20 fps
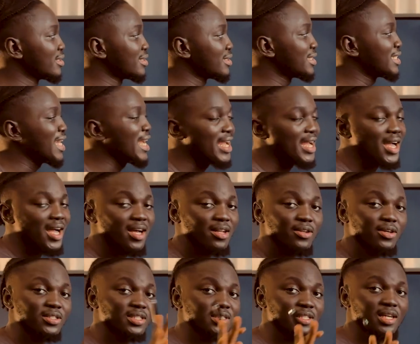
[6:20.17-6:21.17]
They are
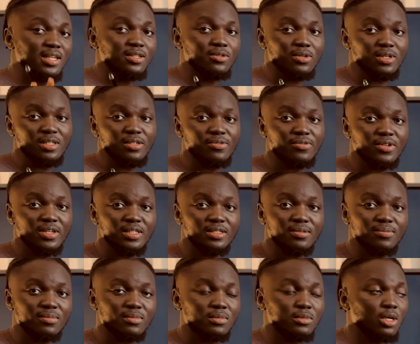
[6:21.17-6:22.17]
not in any way
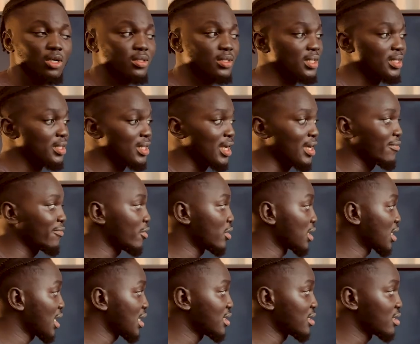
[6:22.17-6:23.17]
different. Nothing like
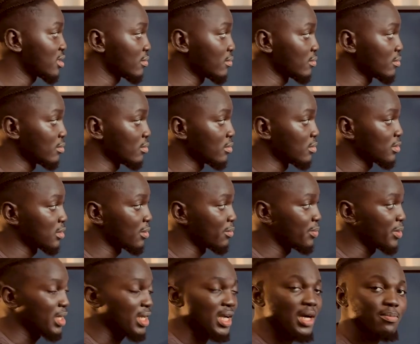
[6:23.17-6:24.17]
forget
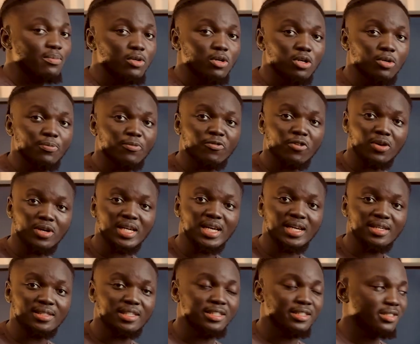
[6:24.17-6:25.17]
breaker block,
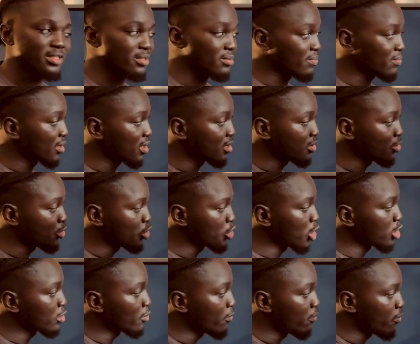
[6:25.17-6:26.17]
forget this.
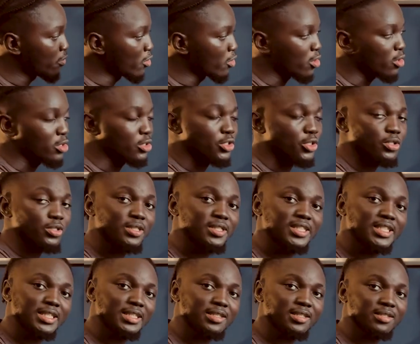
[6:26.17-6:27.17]
Just focus on
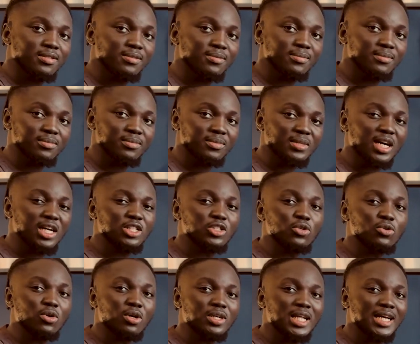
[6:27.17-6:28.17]
this and
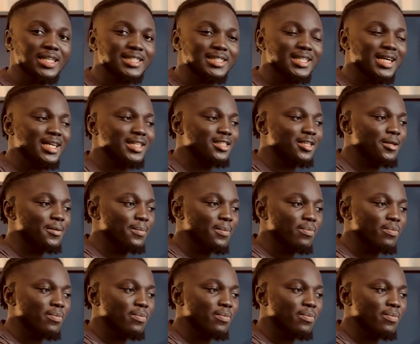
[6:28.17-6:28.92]
you understand